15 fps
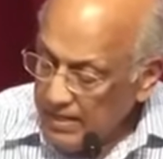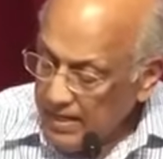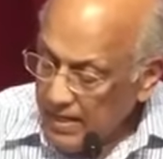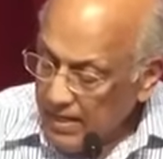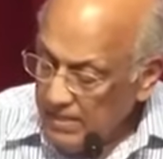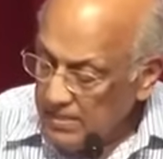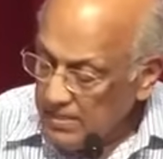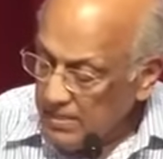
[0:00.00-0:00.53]

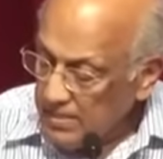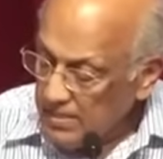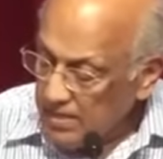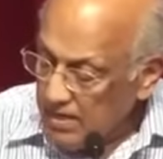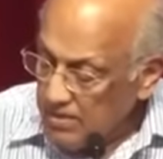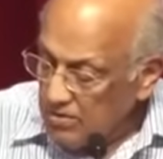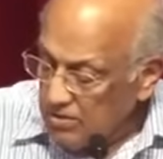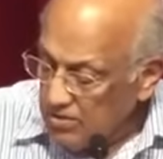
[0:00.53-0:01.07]
eighteen,
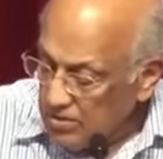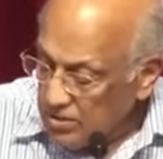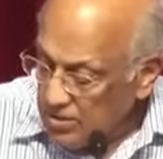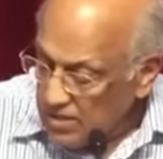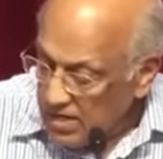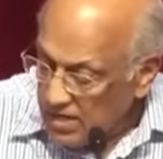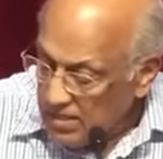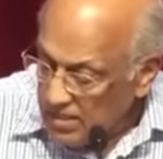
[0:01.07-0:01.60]
then go to
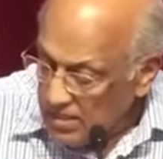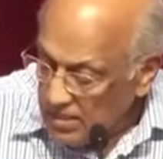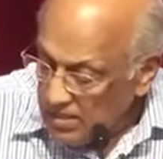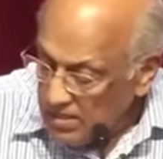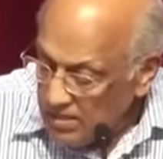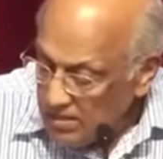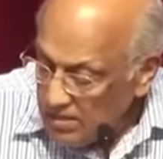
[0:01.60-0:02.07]
John nineteen.